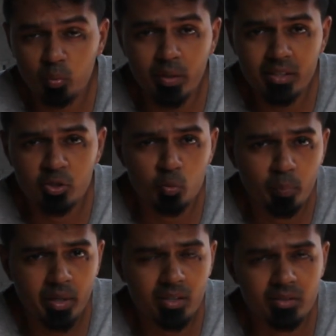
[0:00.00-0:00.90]
weight that you
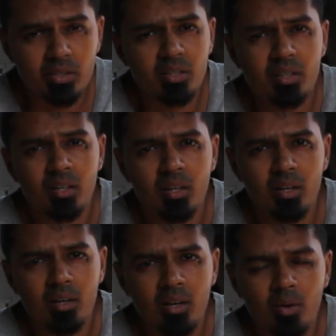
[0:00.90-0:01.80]
pick there
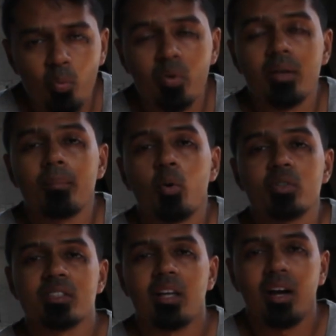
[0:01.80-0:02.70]
will
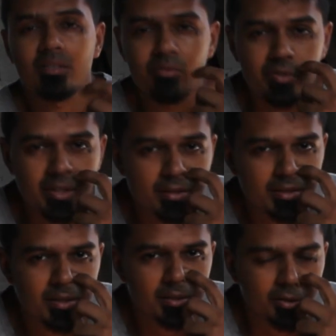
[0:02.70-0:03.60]
mostly
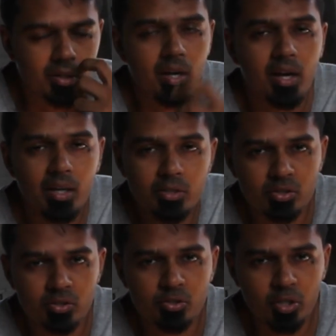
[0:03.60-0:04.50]
activate the high
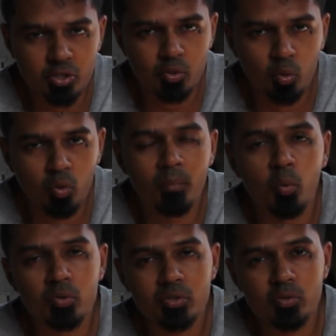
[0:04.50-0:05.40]
threshold
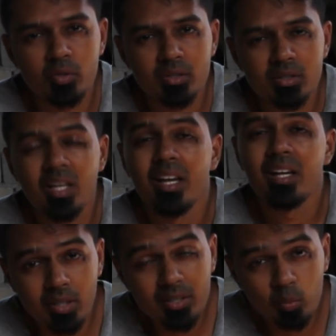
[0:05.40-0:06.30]
motor units.
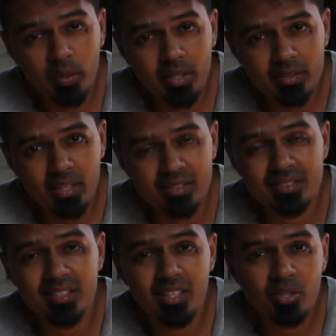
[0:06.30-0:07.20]
That weight is
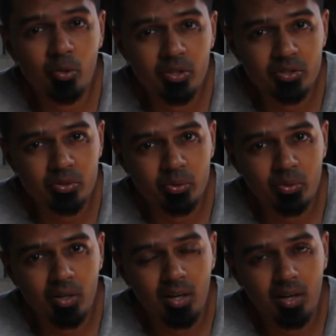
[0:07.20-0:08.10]
still going
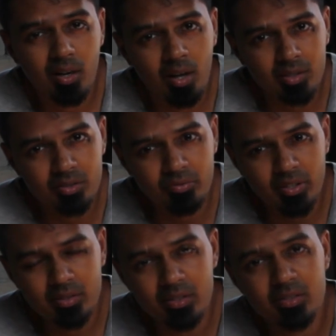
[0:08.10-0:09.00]
to
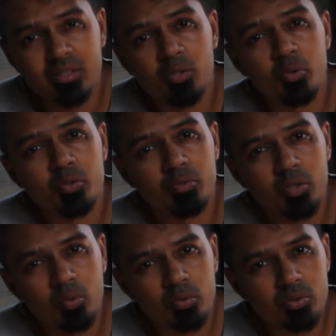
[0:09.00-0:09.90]
activate, is still going to
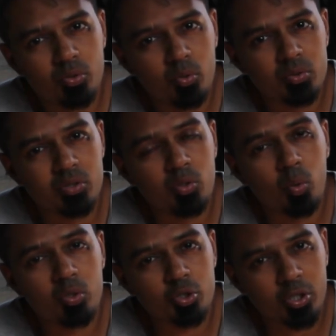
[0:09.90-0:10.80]
recruit those
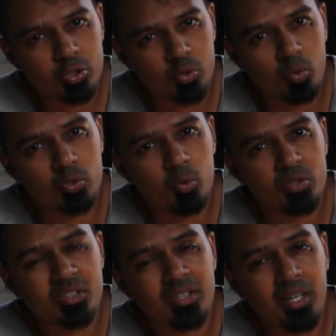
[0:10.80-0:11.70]
low threshold,
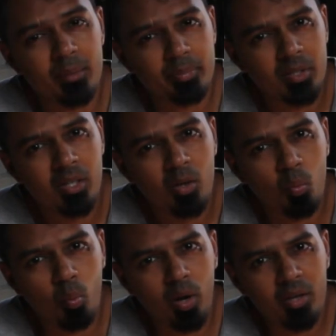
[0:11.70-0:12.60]
those type
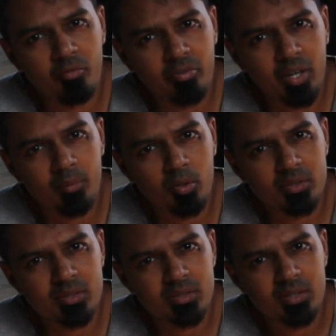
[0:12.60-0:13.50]
1
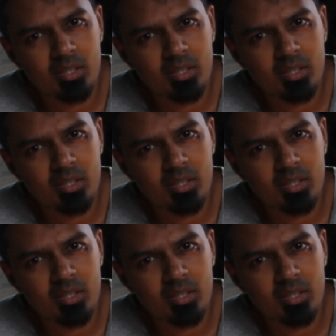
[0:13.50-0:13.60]
fibers